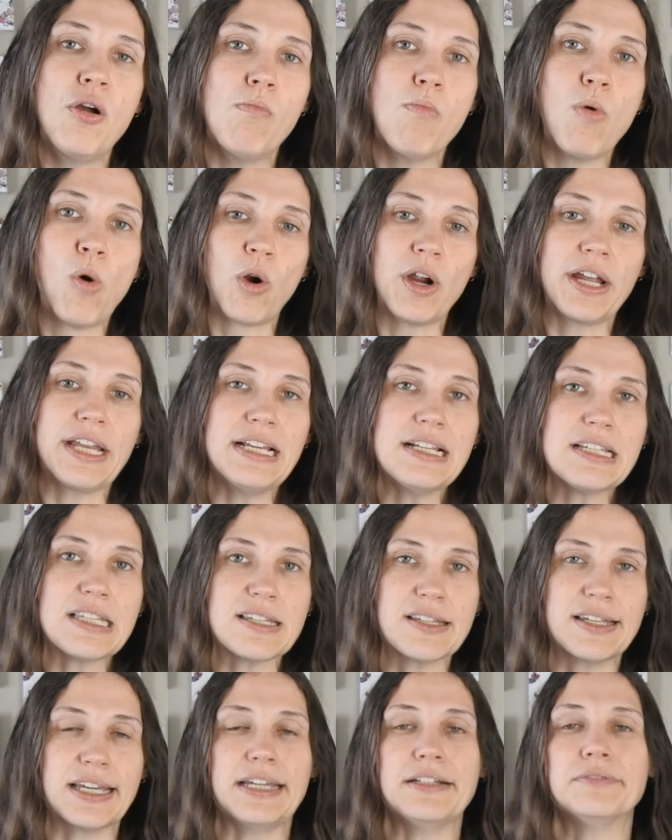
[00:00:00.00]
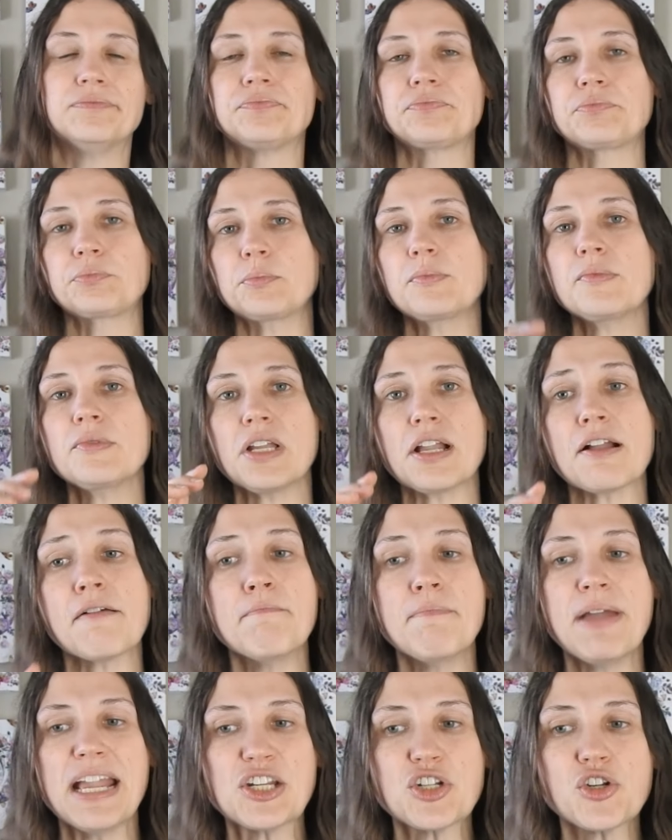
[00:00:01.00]
more easily.
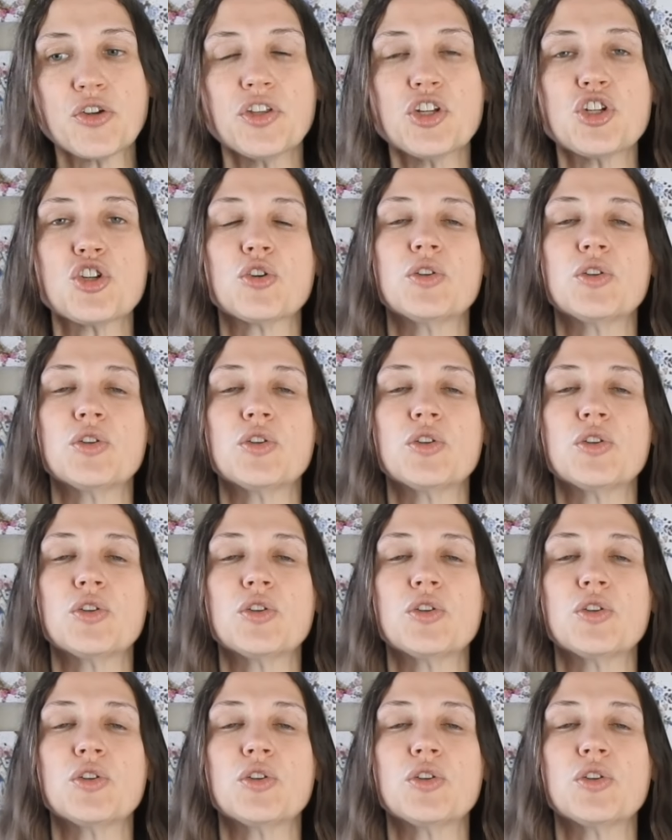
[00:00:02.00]
Make sure that